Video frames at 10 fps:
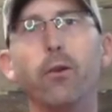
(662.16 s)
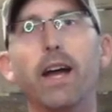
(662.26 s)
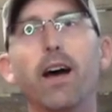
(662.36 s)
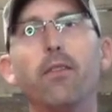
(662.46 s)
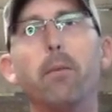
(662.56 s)

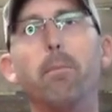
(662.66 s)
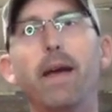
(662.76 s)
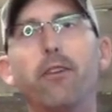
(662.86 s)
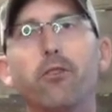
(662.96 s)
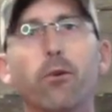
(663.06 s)
now the
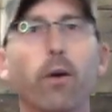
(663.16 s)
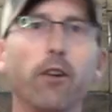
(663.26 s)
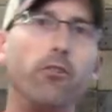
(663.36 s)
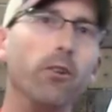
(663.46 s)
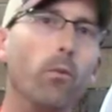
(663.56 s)
major
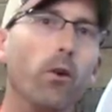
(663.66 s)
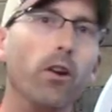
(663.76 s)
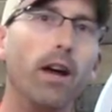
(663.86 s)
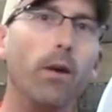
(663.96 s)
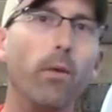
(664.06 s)
question,
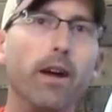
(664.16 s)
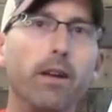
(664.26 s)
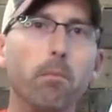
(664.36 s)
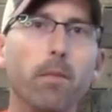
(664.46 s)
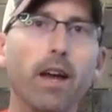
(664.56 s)
would I
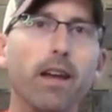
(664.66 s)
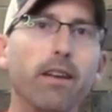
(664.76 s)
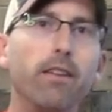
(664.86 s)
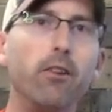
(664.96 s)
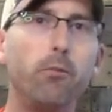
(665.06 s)

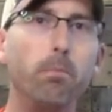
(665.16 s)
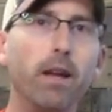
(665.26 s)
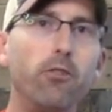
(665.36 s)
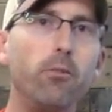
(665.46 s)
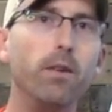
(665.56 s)
recommend the
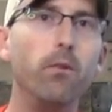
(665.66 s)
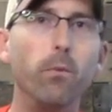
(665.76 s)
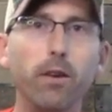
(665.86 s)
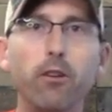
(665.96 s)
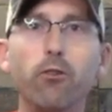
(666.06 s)
Benjamin
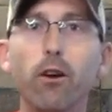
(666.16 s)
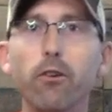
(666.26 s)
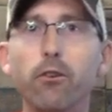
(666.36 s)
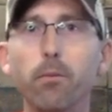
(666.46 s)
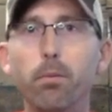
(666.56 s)

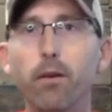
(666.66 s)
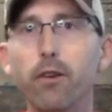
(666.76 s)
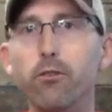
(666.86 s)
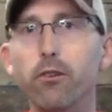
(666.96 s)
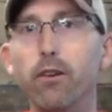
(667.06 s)
recharge
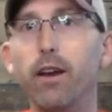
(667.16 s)
compressor?